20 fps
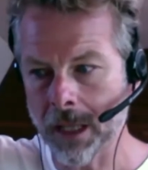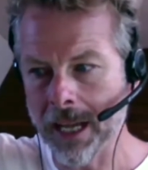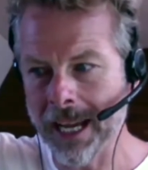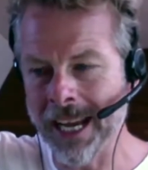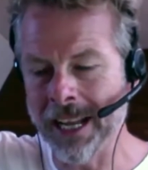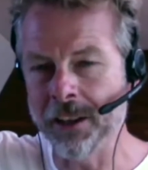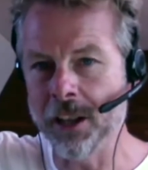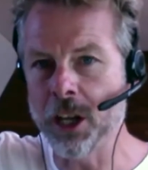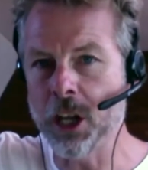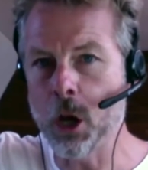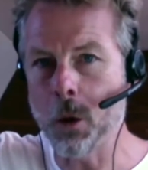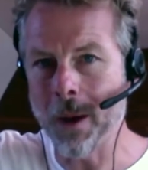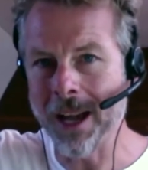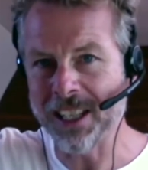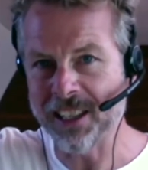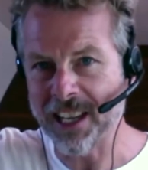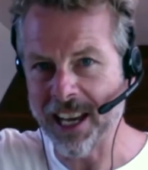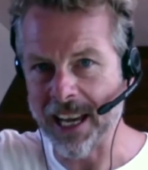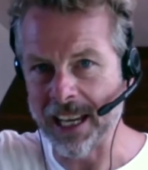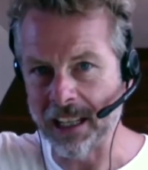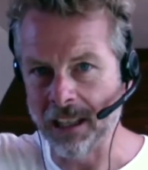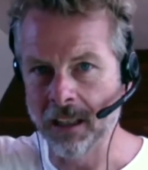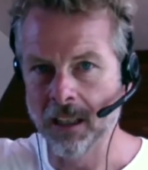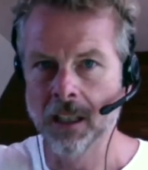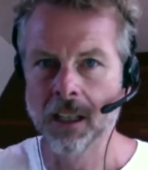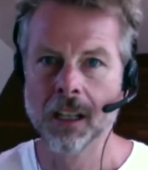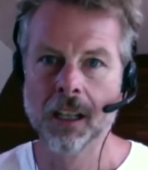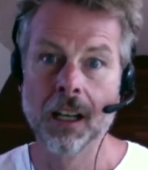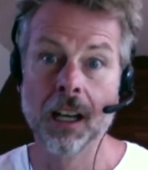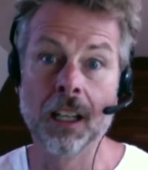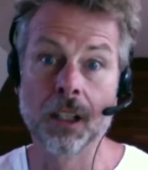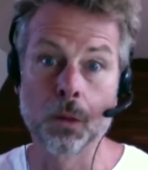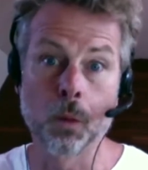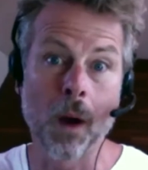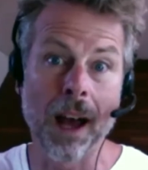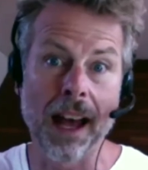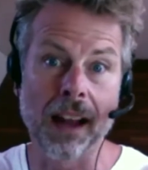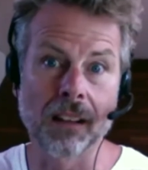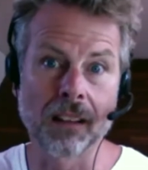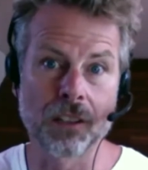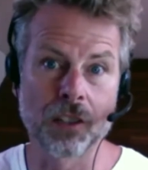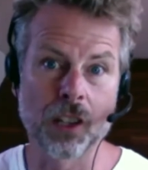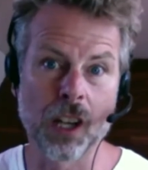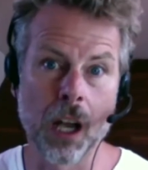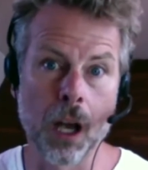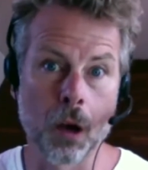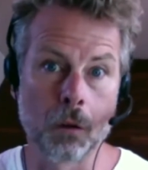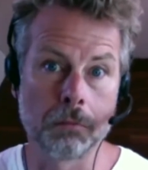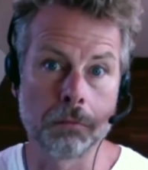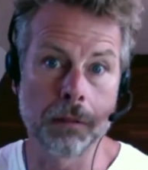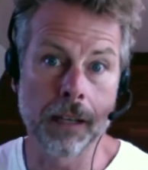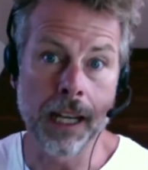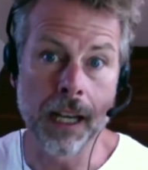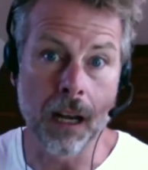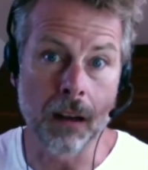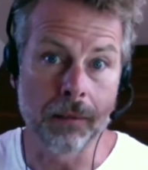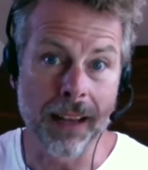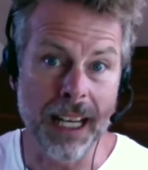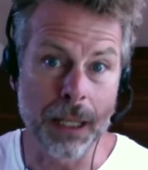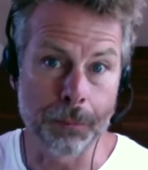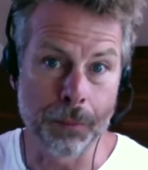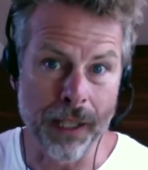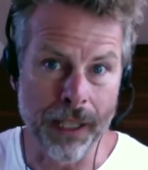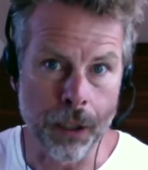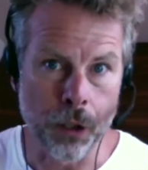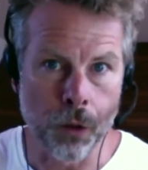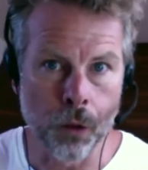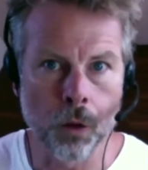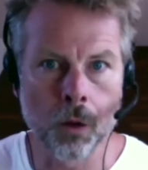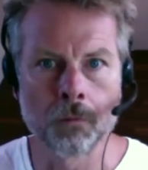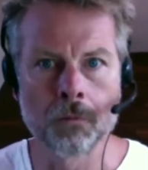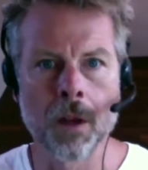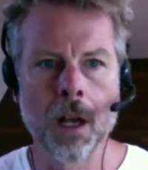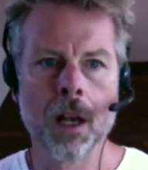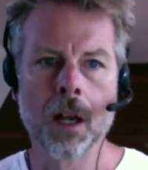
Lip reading: in the USA as well. So, you know, that's pretty cool.